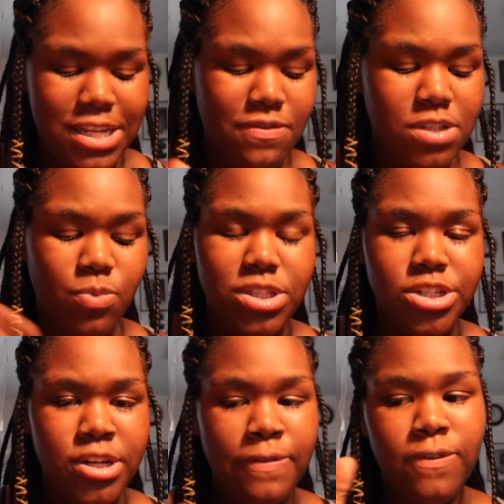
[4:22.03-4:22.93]
If it's
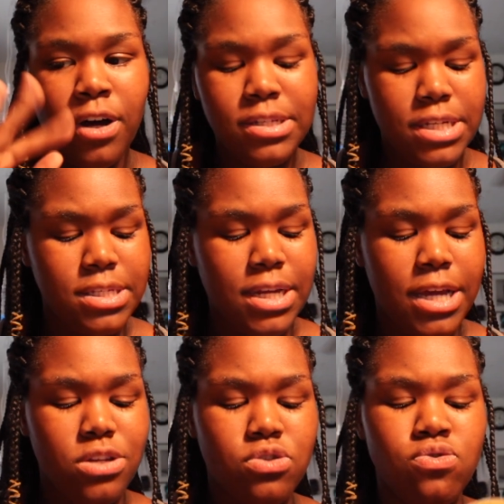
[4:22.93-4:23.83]
winter, fall season,
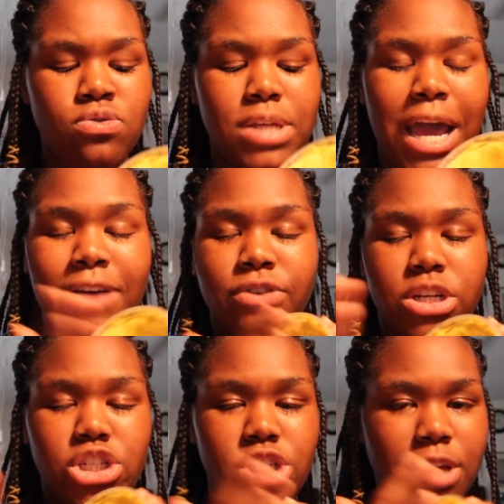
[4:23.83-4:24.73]
I use
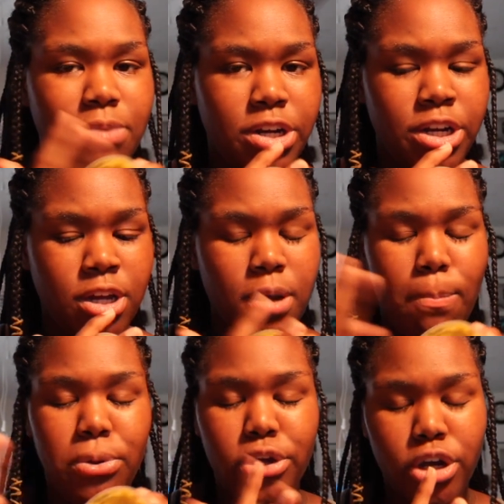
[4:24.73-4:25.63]
African shea butter,
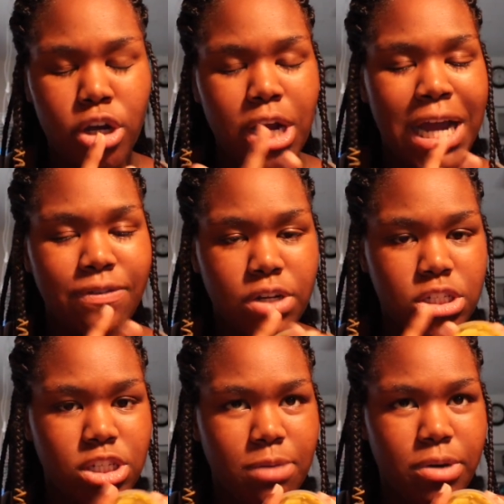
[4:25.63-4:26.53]
pure
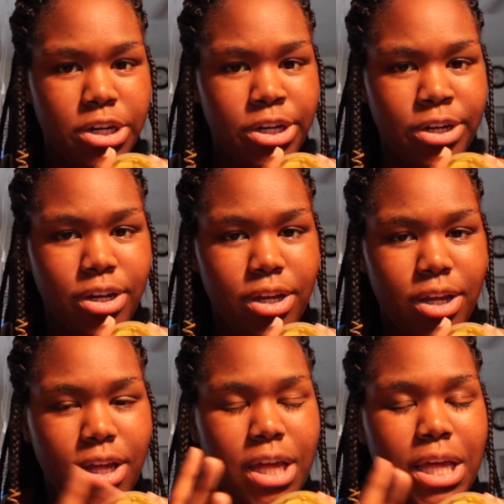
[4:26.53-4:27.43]
African shea butter.
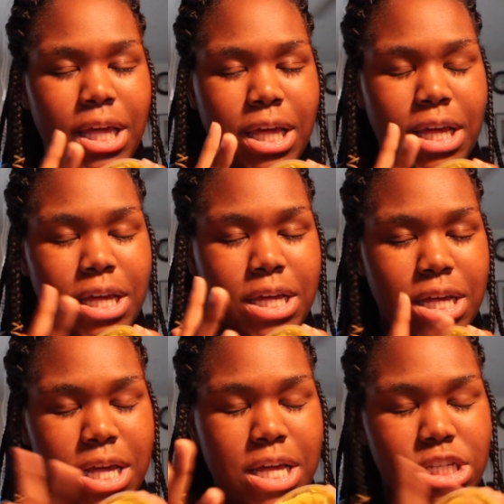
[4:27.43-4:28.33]

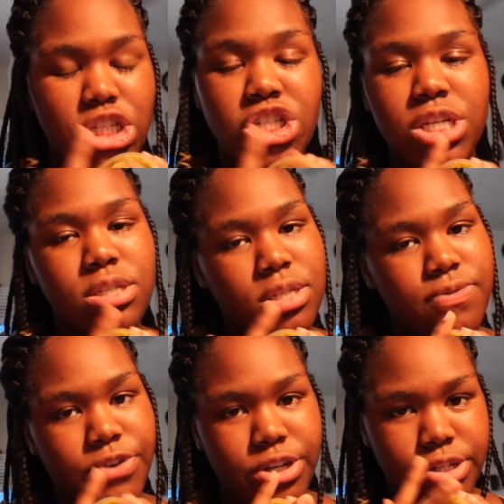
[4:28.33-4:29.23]
It's
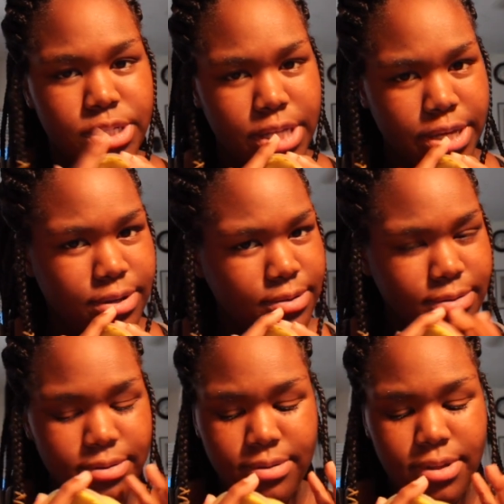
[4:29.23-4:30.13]
Jesus for your
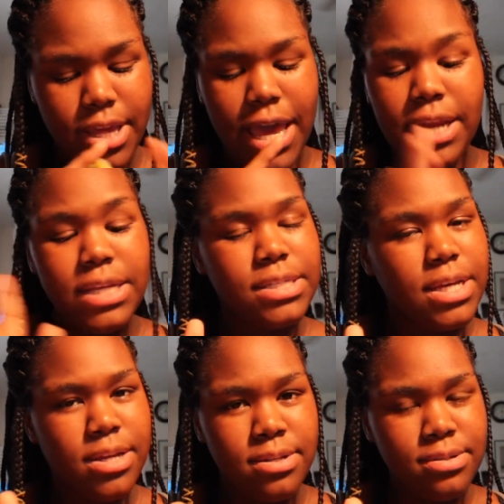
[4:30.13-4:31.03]
skin. Any
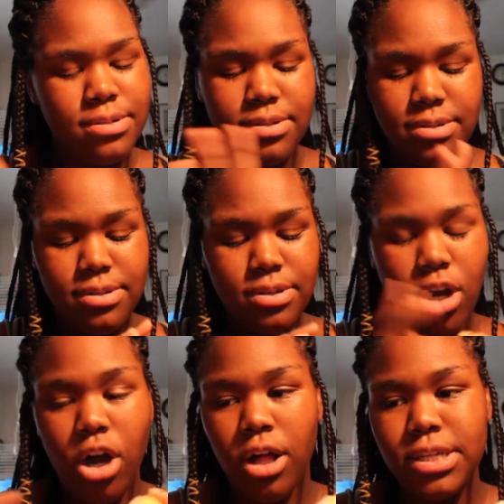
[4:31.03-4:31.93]
skin,
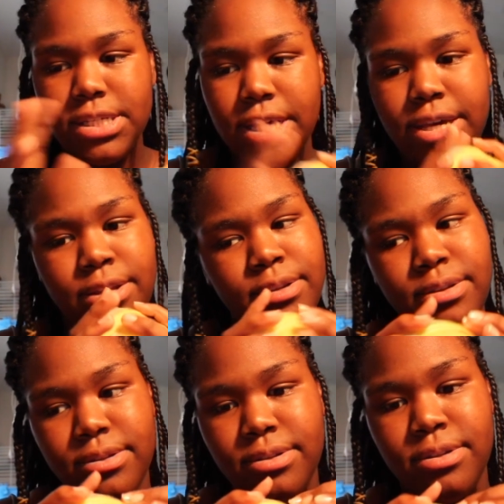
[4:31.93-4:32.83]
all
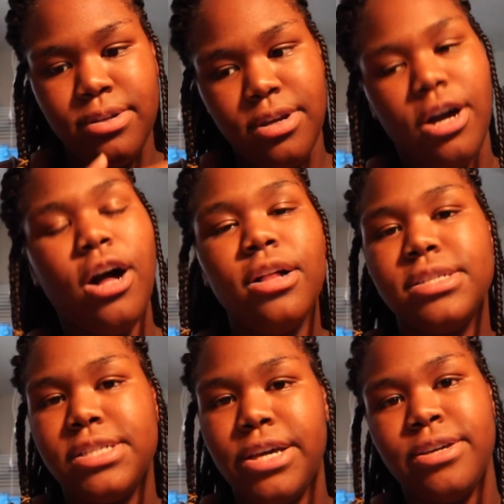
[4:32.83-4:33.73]
skin, all
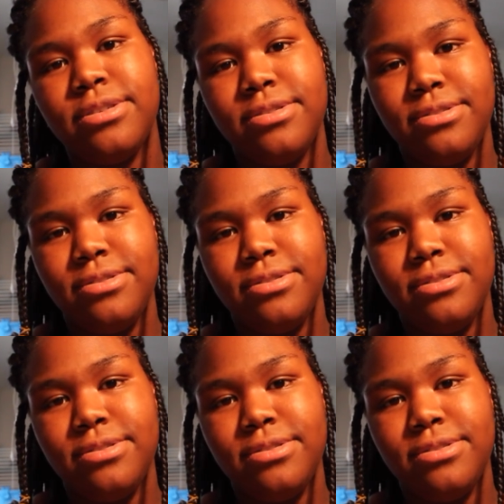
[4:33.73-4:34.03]
state.